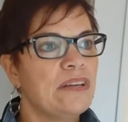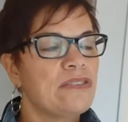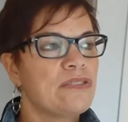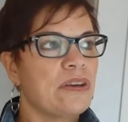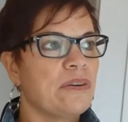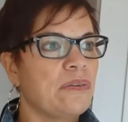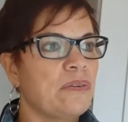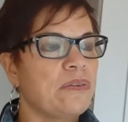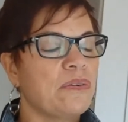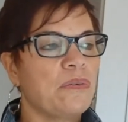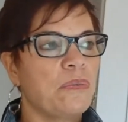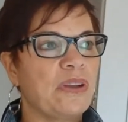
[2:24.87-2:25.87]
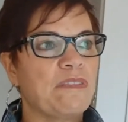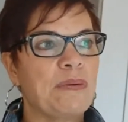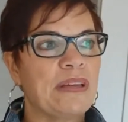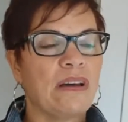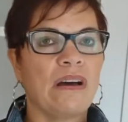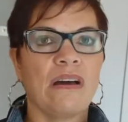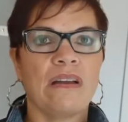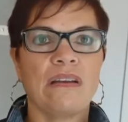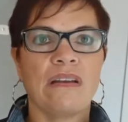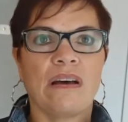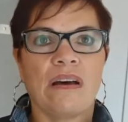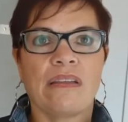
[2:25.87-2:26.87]
So we've been
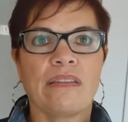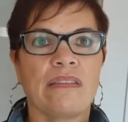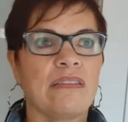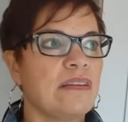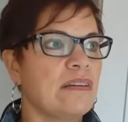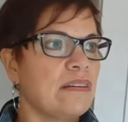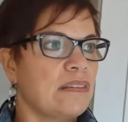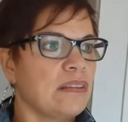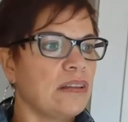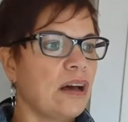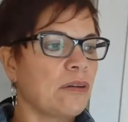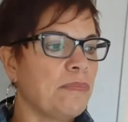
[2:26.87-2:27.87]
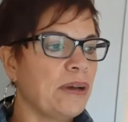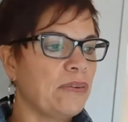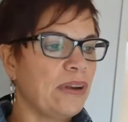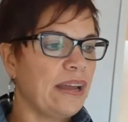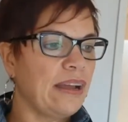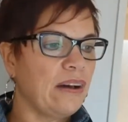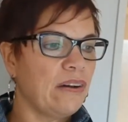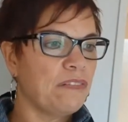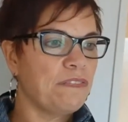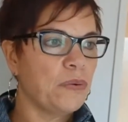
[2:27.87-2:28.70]
on the longboat now